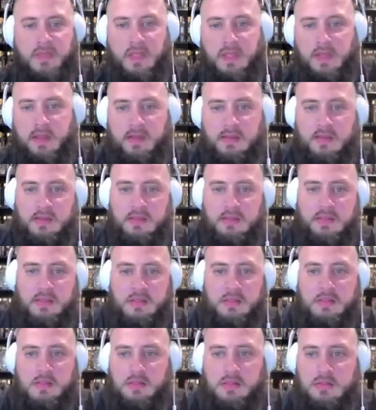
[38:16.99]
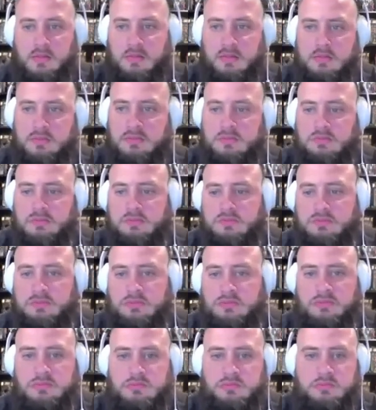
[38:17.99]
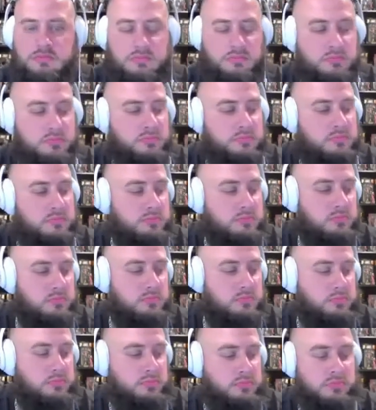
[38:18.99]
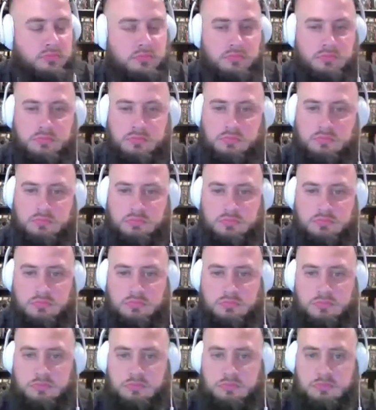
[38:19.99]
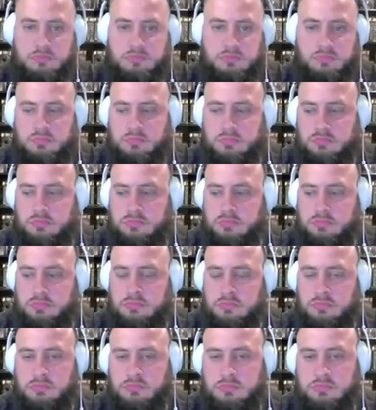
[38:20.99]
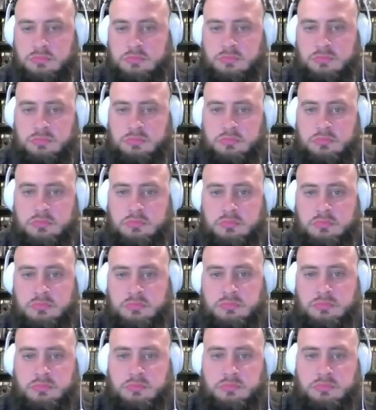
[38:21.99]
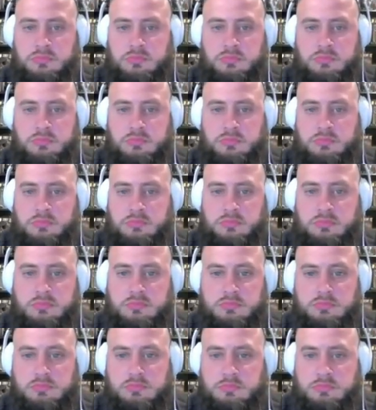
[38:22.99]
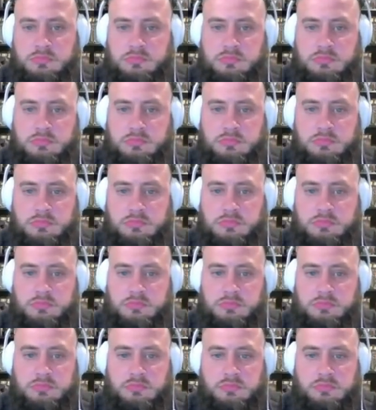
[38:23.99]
No words are spoken by the person on screen.